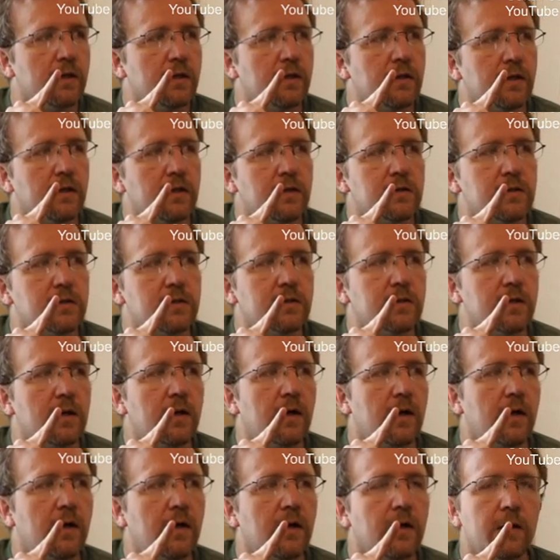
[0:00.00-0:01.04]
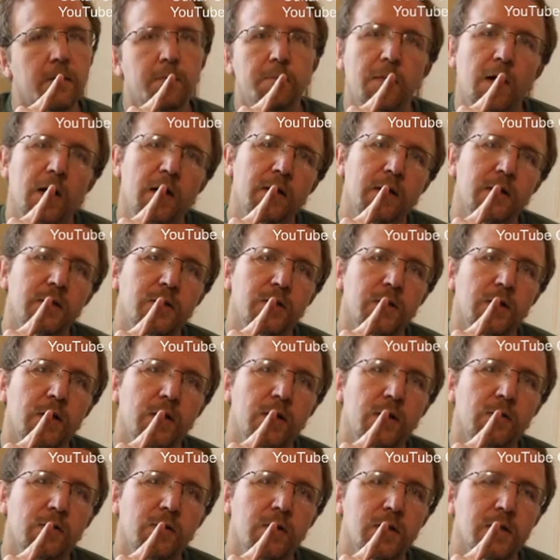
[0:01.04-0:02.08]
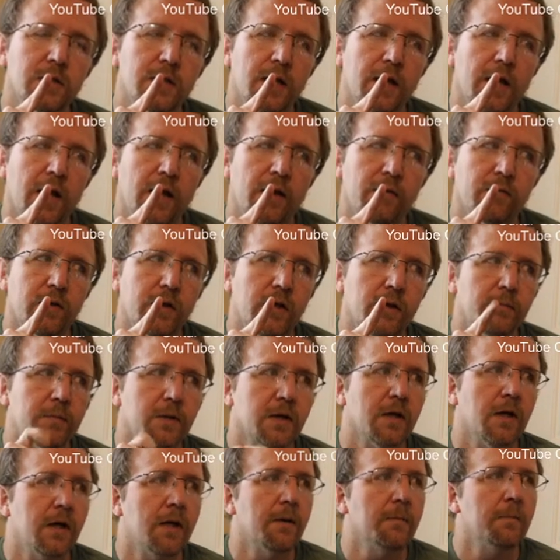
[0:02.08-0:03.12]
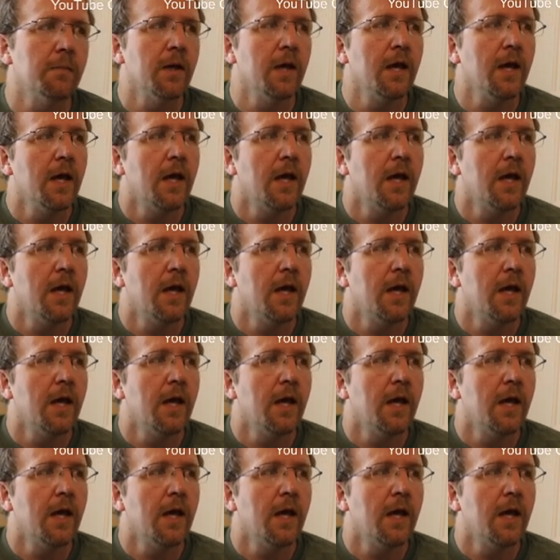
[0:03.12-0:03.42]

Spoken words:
there's a guitar course I have coming up,